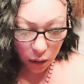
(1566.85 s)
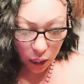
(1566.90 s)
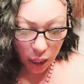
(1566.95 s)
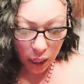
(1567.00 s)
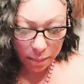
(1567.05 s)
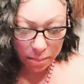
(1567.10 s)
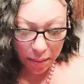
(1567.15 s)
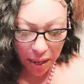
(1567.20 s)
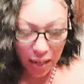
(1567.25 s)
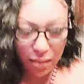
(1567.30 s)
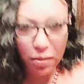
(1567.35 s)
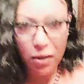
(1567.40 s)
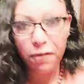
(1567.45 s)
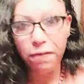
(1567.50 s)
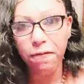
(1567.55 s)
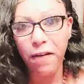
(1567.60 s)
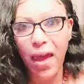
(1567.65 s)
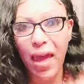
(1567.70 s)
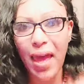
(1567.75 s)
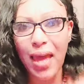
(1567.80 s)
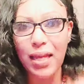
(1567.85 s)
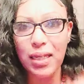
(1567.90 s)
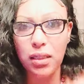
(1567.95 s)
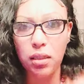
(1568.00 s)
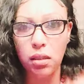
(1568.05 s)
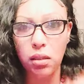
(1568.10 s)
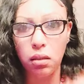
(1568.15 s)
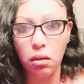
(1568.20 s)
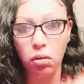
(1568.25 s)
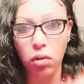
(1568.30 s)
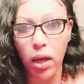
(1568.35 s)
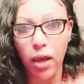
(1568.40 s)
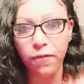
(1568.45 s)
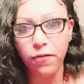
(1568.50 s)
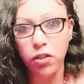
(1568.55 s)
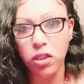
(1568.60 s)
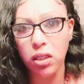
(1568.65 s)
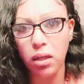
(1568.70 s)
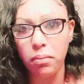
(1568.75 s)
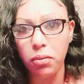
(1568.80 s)
And maybe fast, okay?
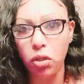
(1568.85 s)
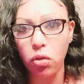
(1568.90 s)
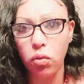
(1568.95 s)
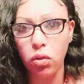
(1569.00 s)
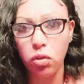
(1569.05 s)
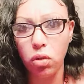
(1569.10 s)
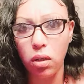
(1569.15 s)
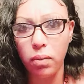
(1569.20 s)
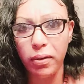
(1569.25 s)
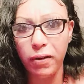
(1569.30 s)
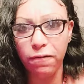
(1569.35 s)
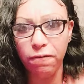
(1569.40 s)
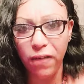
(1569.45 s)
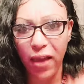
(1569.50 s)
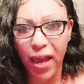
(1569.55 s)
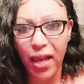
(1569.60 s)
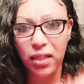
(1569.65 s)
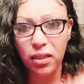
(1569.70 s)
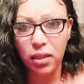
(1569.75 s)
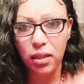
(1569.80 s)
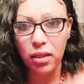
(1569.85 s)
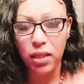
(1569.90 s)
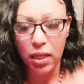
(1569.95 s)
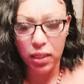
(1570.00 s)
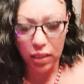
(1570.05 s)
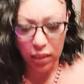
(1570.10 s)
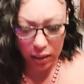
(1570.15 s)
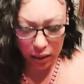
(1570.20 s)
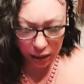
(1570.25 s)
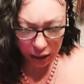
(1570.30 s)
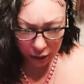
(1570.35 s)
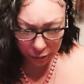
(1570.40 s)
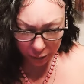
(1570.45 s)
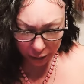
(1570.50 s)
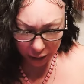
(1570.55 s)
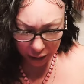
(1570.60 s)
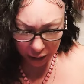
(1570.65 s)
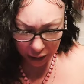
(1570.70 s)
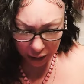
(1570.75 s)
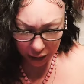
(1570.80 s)
For some of you, it's going to be fast that they did this
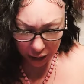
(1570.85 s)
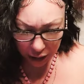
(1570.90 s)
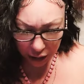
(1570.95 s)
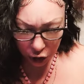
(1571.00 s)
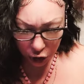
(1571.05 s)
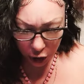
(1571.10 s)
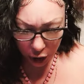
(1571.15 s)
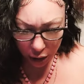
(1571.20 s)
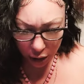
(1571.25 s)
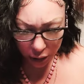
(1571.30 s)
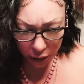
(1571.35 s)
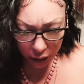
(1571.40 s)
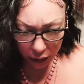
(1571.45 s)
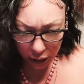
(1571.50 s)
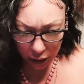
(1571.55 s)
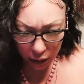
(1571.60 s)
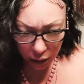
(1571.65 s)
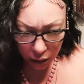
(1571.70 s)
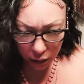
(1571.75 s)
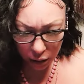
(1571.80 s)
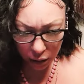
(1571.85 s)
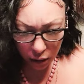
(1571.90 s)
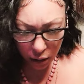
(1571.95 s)
because this is the chariot.